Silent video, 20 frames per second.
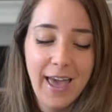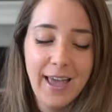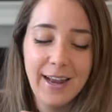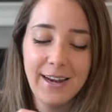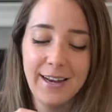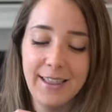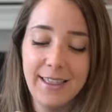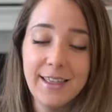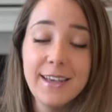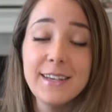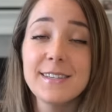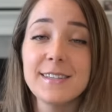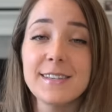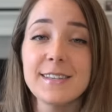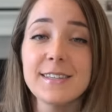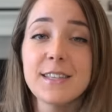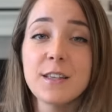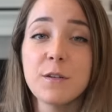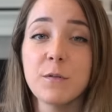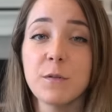And this
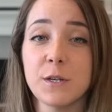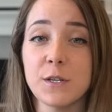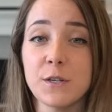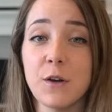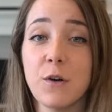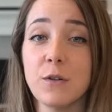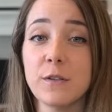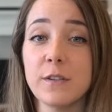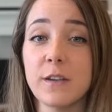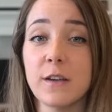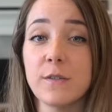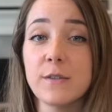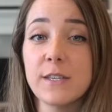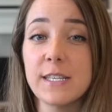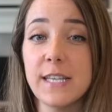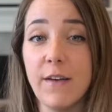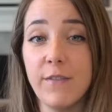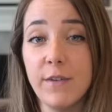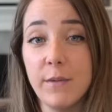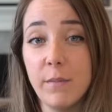is the result of
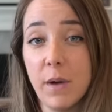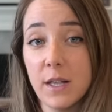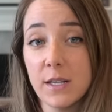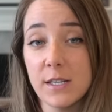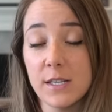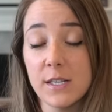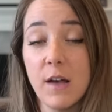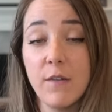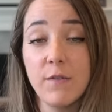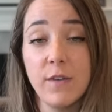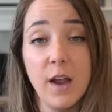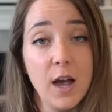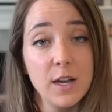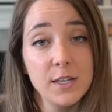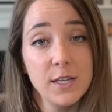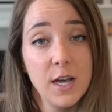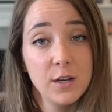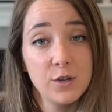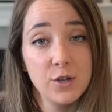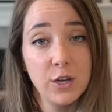7 months of not
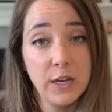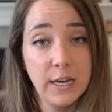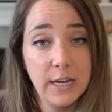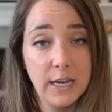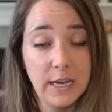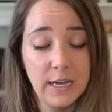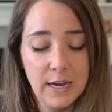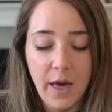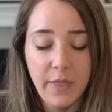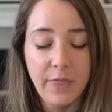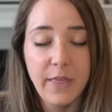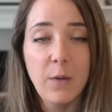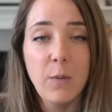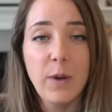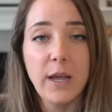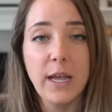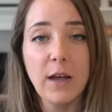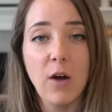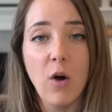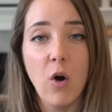touching it. I think
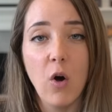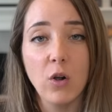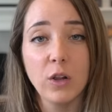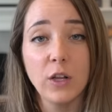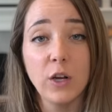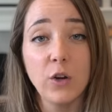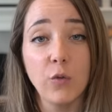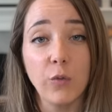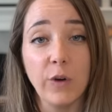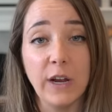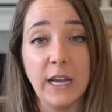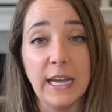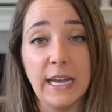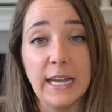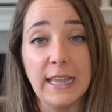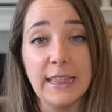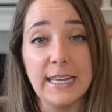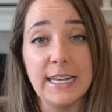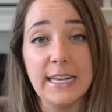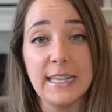we can all
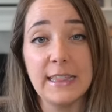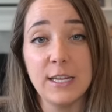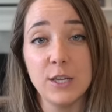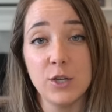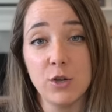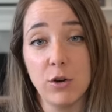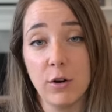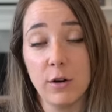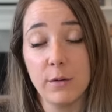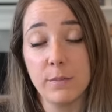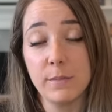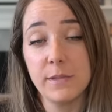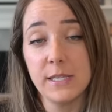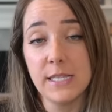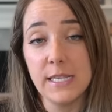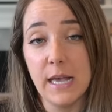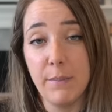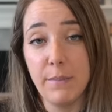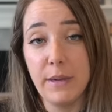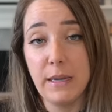agree that the term
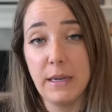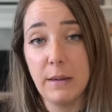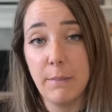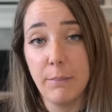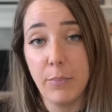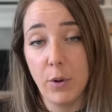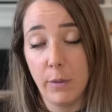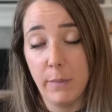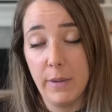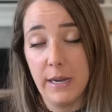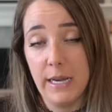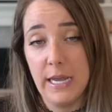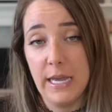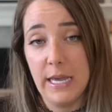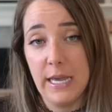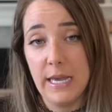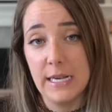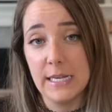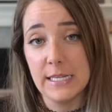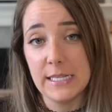
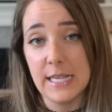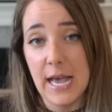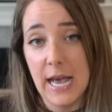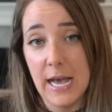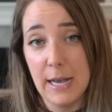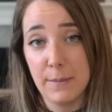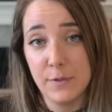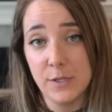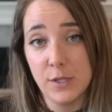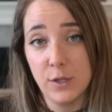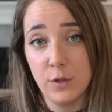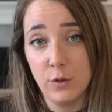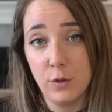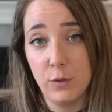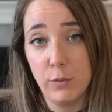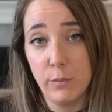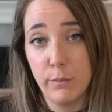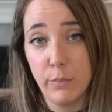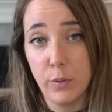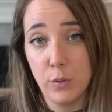semi-permanent is
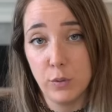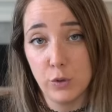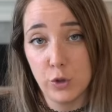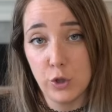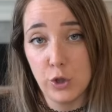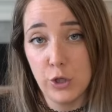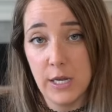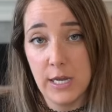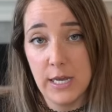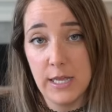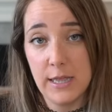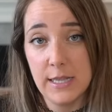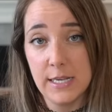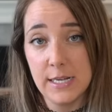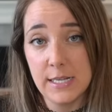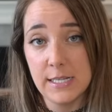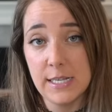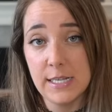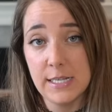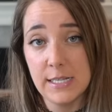absolute bullshit.
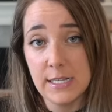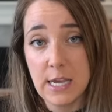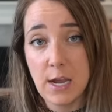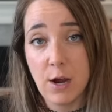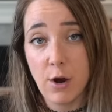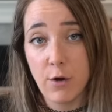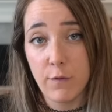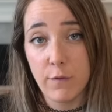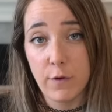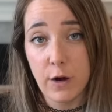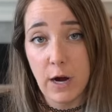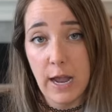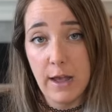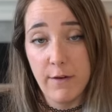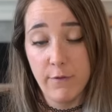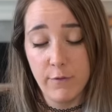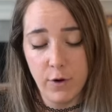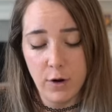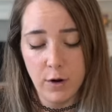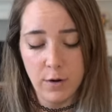This is here
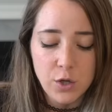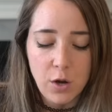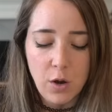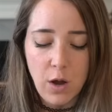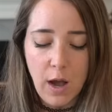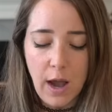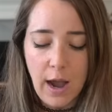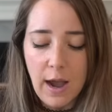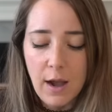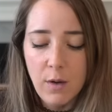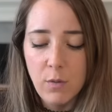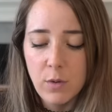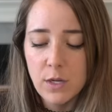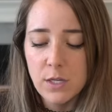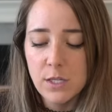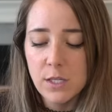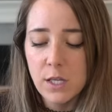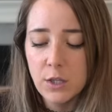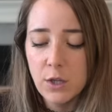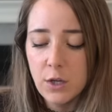forever. So I
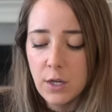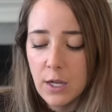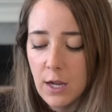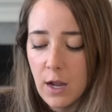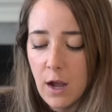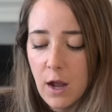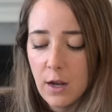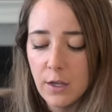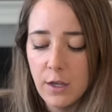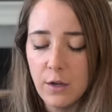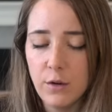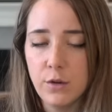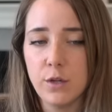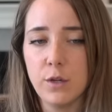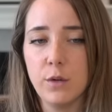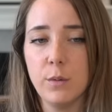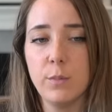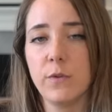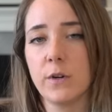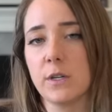was looking on
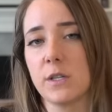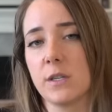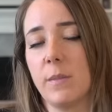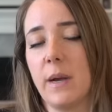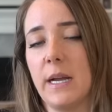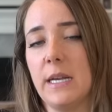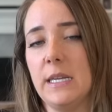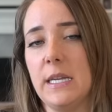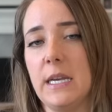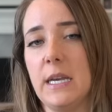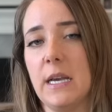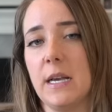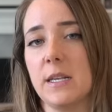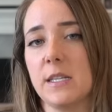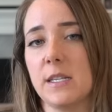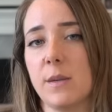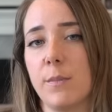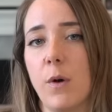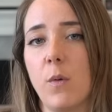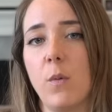YouTube for some
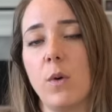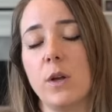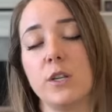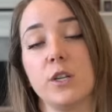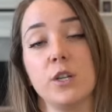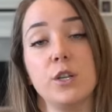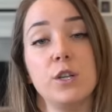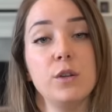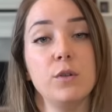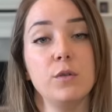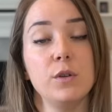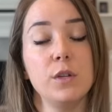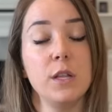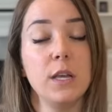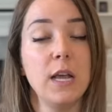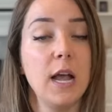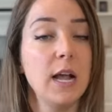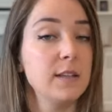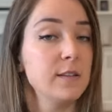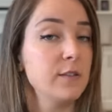ideas about what to do to
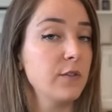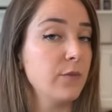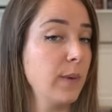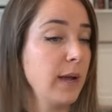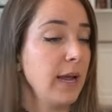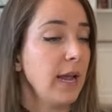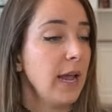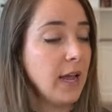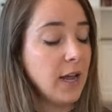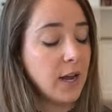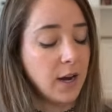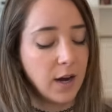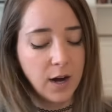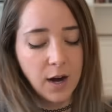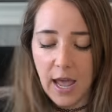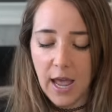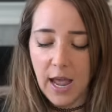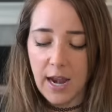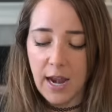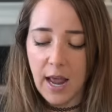the ends of my hair.
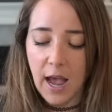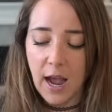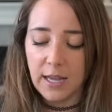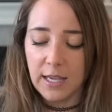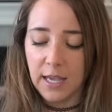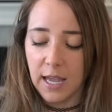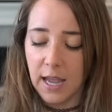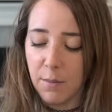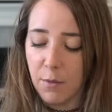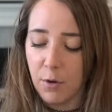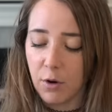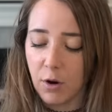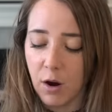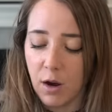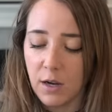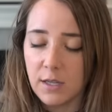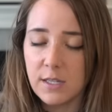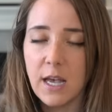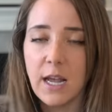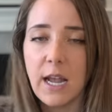And I came
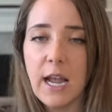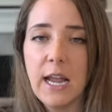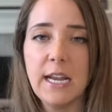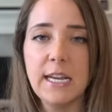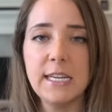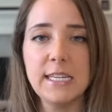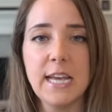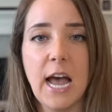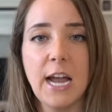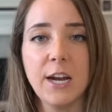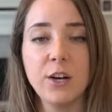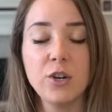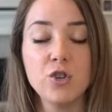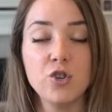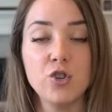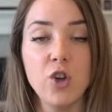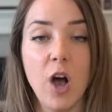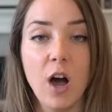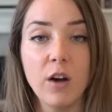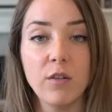across like an entire
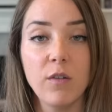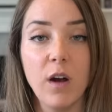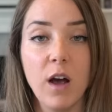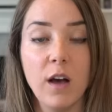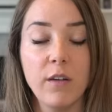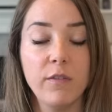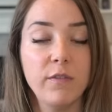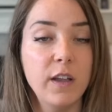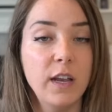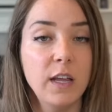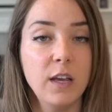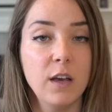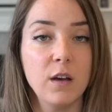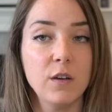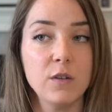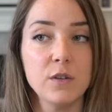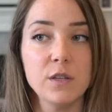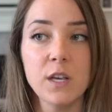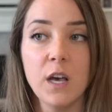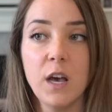genre of
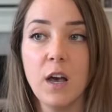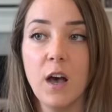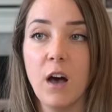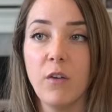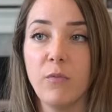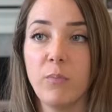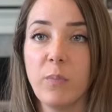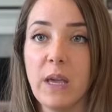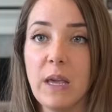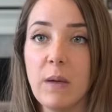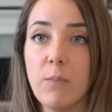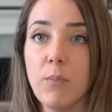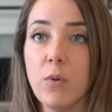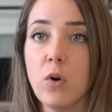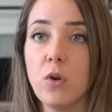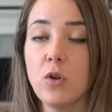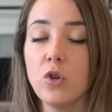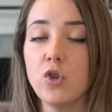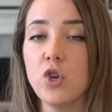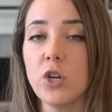videos of
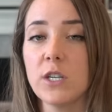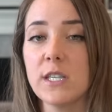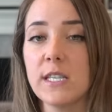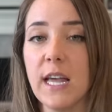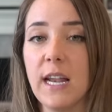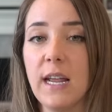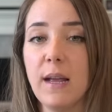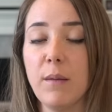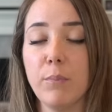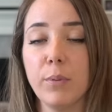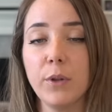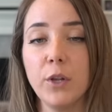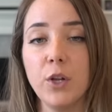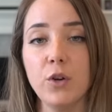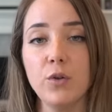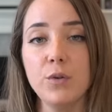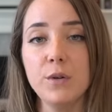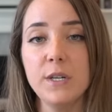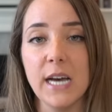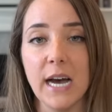people just getting
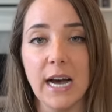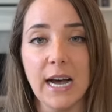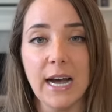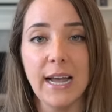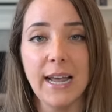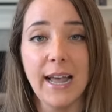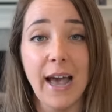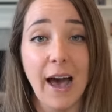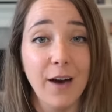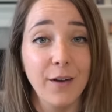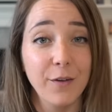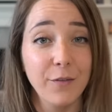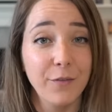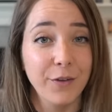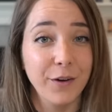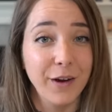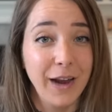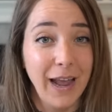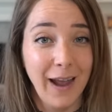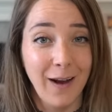blue dye out of
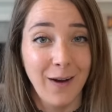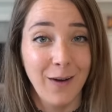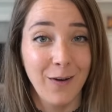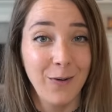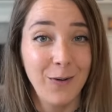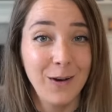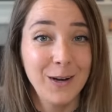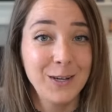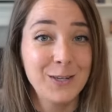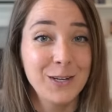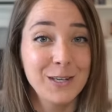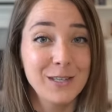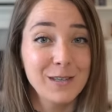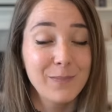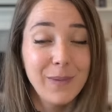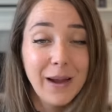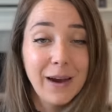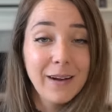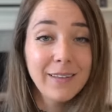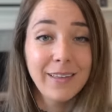their hair, which is
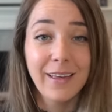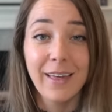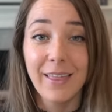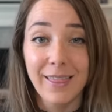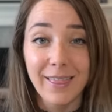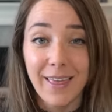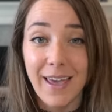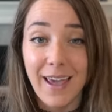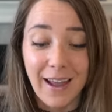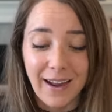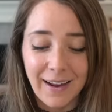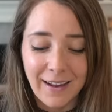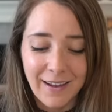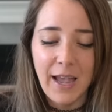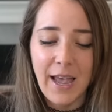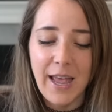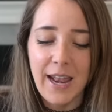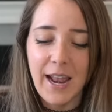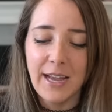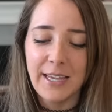apparently a thing.
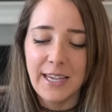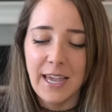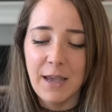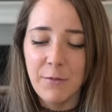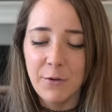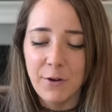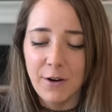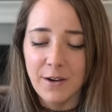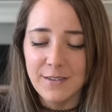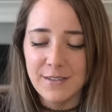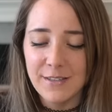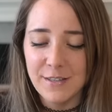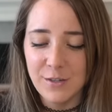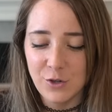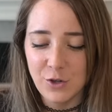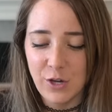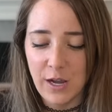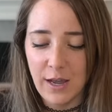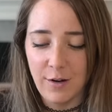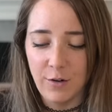And I came across
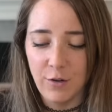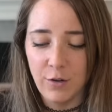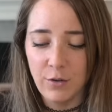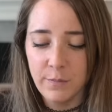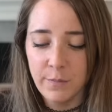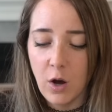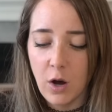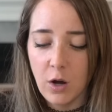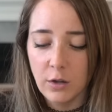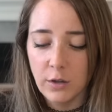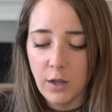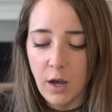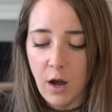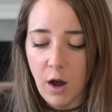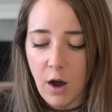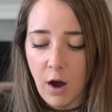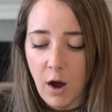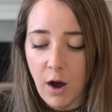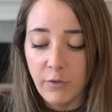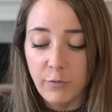this channel called
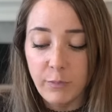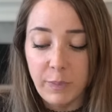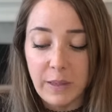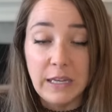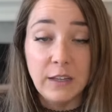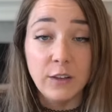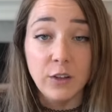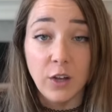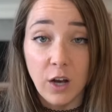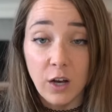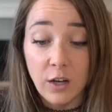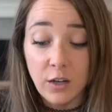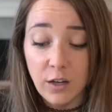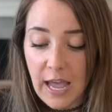Offbeat Look.